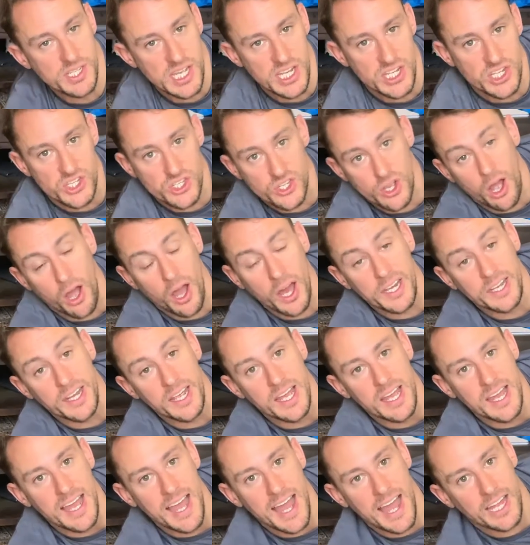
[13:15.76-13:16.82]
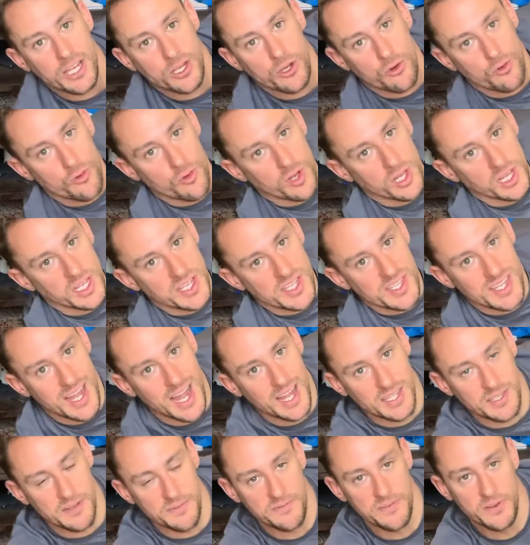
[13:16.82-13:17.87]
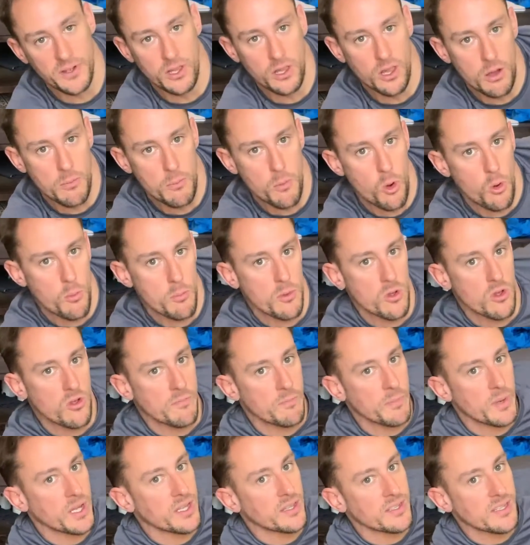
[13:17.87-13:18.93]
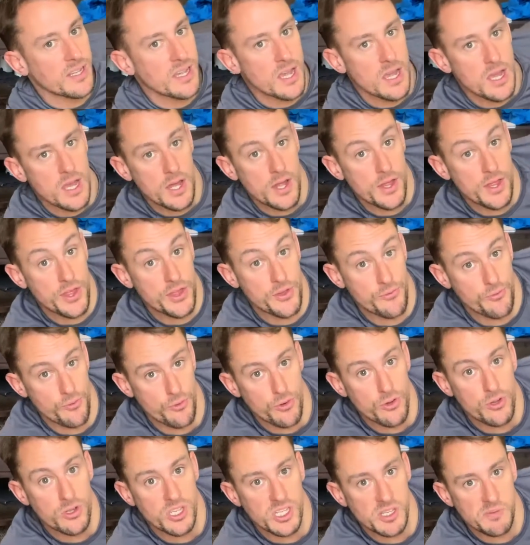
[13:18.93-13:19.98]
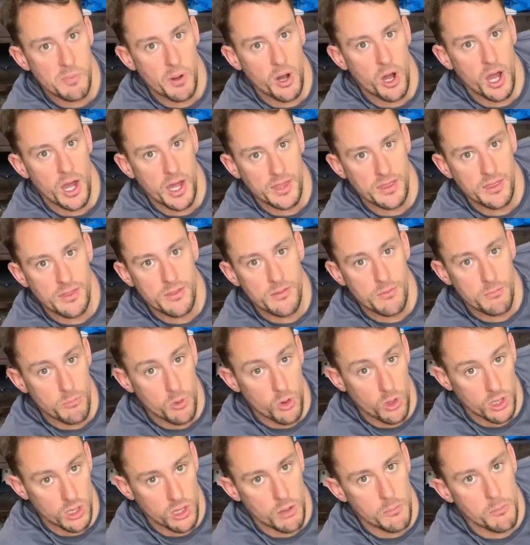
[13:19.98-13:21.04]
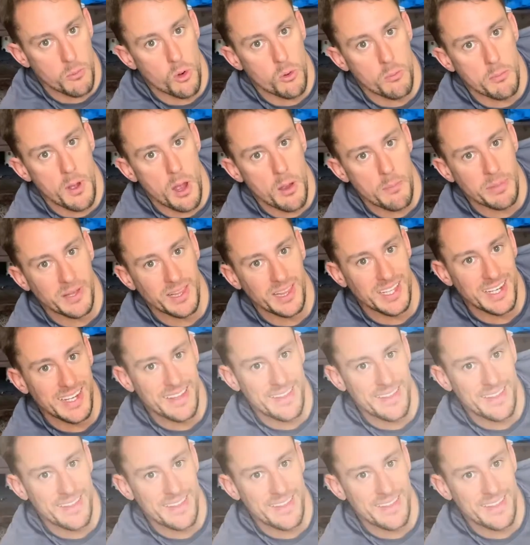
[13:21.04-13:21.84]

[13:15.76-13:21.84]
each side, and you'll really start to feel a lot more movement through your spine, a lot more mobility